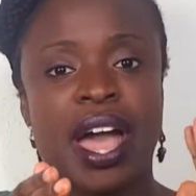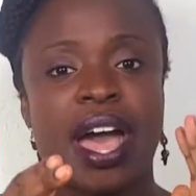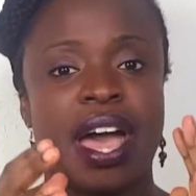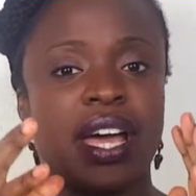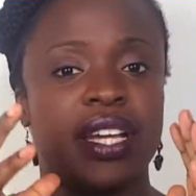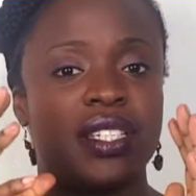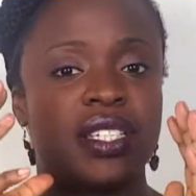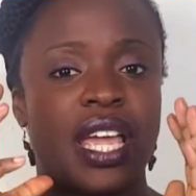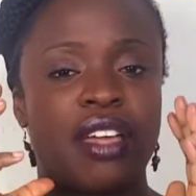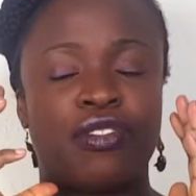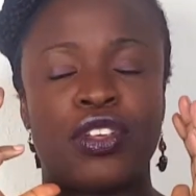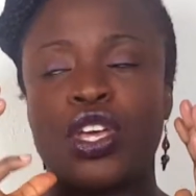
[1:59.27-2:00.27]
And
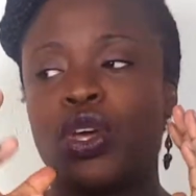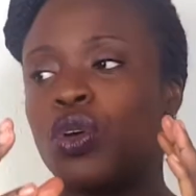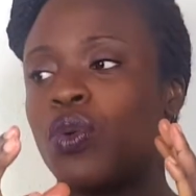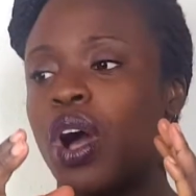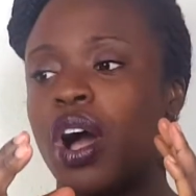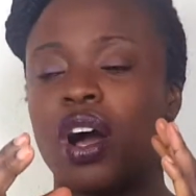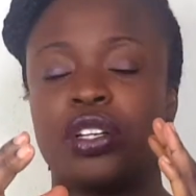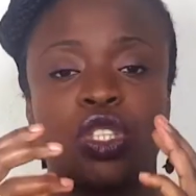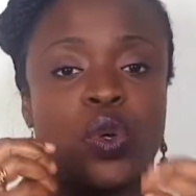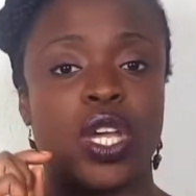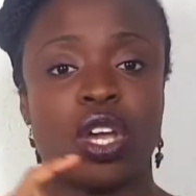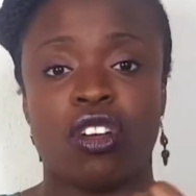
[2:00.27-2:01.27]
if you are
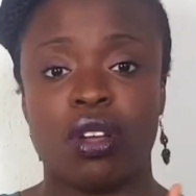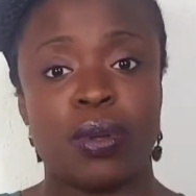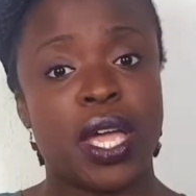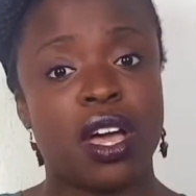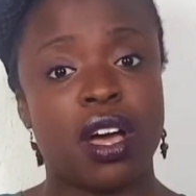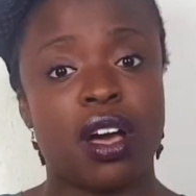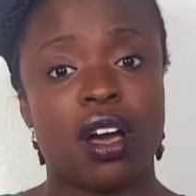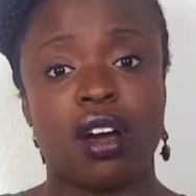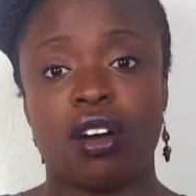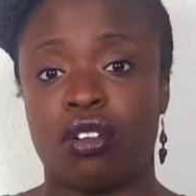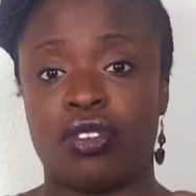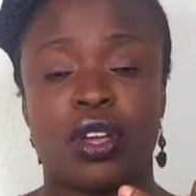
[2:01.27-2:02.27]
doing your own
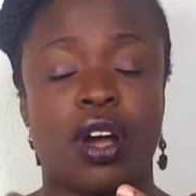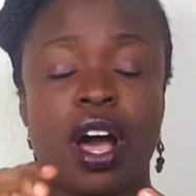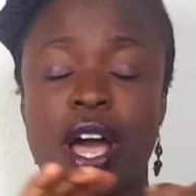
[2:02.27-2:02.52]
PR, or if you